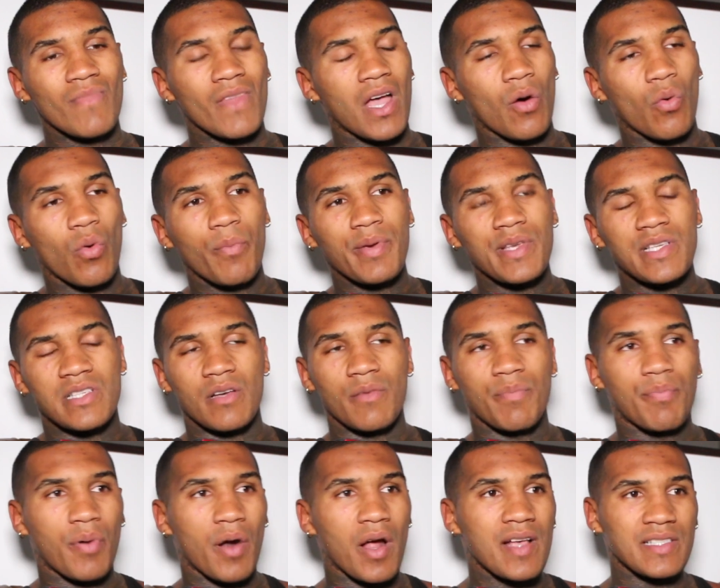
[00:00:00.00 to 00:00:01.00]
I wouldn't be
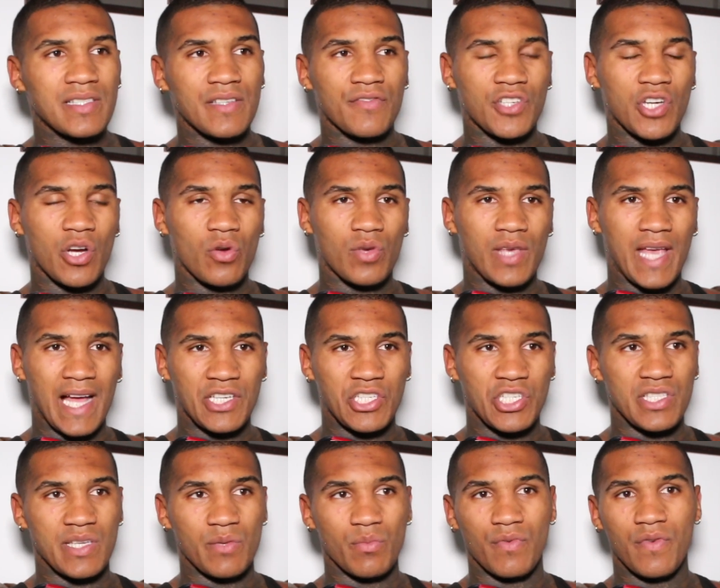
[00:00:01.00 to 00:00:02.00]
surprised if Joe
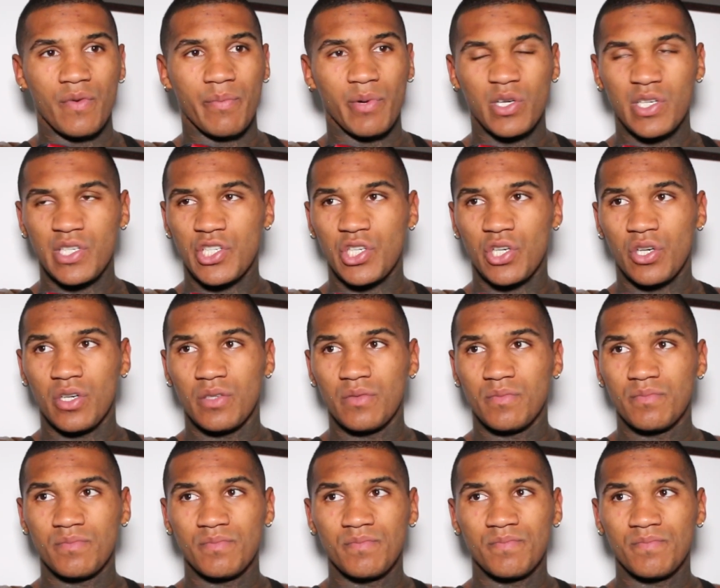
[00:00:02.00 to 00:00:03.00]
catches him with a body shot.
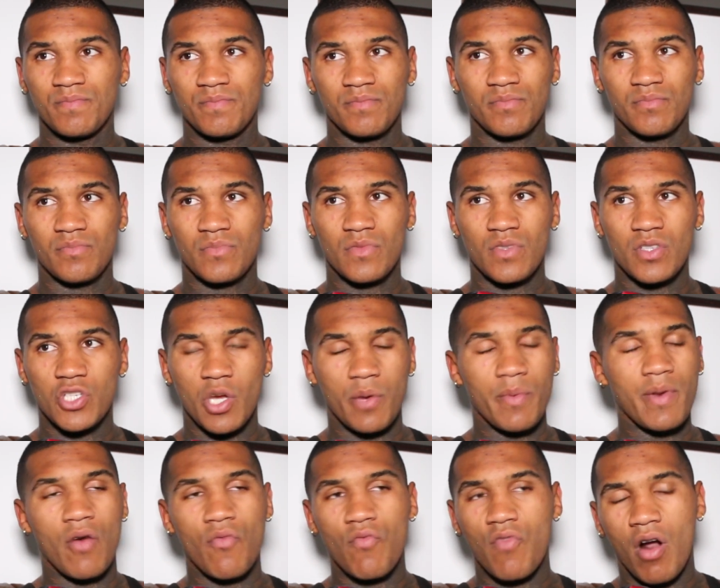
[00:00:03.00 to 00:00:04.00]
Do you
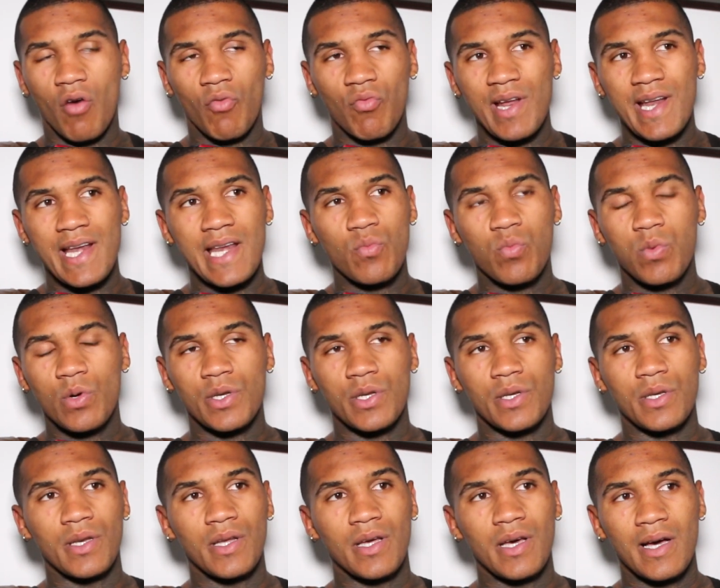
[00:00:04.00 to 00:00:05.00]
know what I mean? I, I really
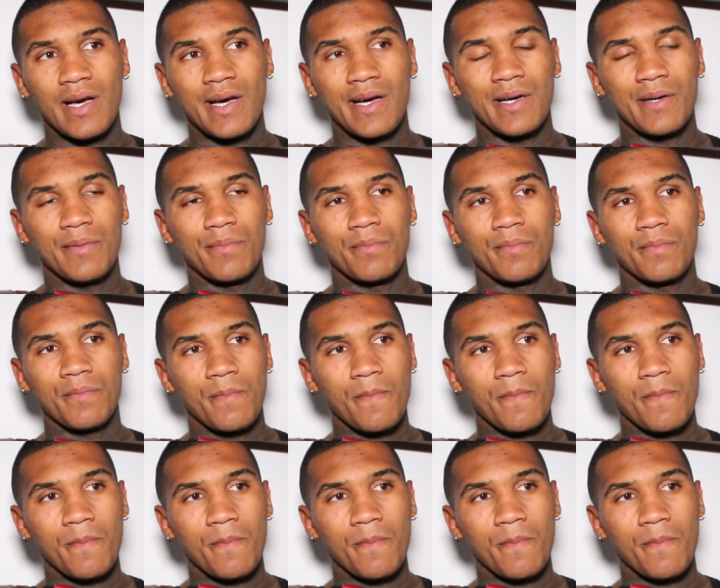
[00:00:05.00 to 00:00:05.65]
wouldn't. Um,